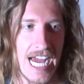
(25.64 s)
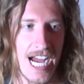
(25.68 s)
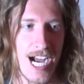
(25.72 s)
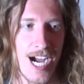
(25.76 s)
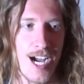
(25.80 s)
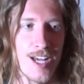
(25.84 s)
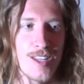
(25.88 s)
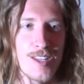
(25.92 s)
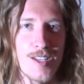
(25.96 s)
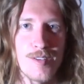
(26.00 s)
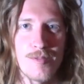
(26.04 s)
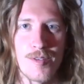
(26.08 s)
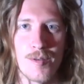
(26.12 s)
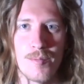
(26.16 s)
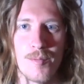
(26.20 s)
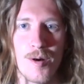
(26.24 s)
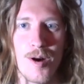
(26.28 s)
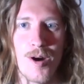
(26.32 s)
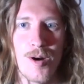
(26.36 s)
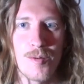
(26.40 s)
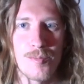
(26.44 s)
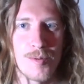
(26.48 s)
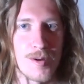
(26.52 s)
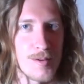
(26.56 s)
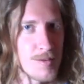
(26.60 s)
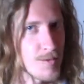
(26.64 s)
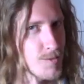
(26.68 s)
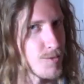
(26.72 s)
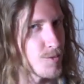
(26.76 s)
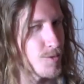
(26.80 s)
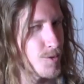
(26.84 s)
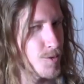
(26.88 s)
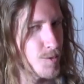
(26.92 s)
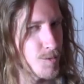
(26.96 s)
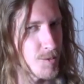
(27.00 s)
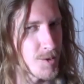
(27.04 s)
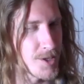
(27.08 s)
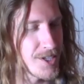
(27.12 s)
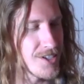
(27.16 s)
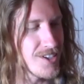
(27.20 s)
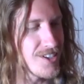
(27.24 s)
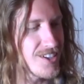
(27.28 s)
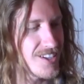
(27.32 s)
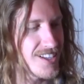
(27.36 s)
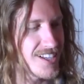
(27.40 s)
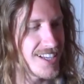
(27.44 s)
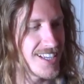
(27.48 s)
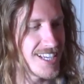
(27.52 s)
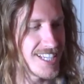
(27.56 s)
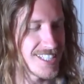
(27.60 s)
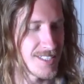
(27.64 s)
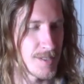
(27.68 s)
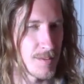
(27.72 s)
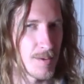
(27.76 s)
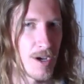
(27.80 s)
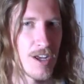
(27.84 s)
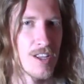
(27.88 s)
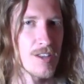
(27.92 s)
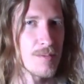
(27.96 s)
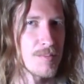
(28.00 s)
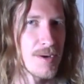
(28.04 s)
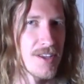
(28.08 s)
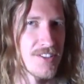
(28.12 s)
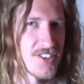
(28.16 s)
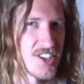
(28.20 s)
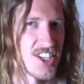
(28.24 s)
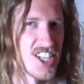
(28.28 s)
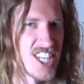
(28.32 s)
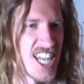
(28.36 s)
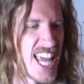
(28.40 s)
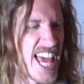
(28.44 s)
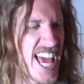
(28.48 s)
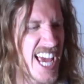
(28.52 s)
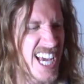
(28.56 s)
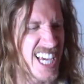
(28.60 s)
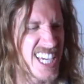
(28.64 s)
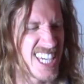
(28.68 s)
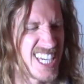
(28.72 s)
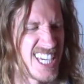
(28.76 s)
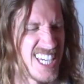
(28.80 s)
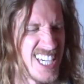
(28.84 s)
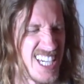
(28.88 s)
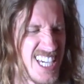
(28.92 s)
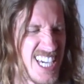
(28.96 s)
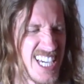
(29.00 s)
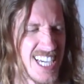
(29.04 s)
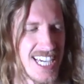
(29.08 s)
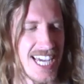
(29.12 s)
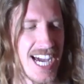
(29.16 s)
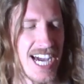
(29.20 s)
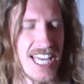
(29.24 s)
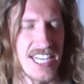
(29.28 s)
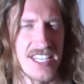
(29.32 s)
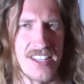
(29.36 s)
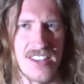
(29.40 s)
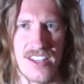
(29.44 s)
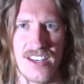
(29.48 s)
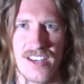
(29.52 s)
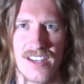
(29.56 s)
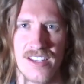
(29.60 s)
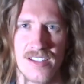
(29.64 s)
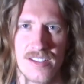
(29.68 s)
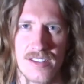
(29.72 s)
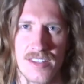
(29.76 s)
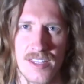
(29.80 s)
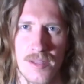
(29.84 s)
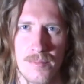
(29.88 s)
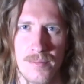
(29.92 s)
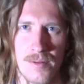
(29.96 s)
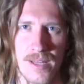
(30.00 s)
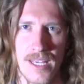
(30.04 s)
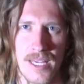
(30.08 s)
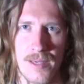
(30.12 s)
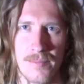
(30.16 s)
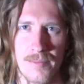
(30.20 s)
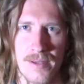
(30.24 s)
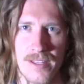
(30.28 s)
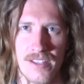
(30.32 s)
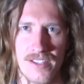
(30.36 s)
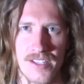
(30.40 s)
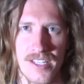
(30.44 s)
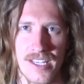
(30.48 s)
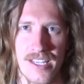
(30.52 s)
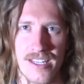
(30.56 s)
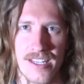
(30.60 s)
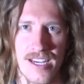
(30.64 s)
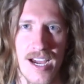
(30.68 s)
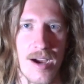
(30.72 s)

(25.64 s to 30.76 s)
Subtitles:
I love them all, but for real, it's all about the neck and kind of the playability.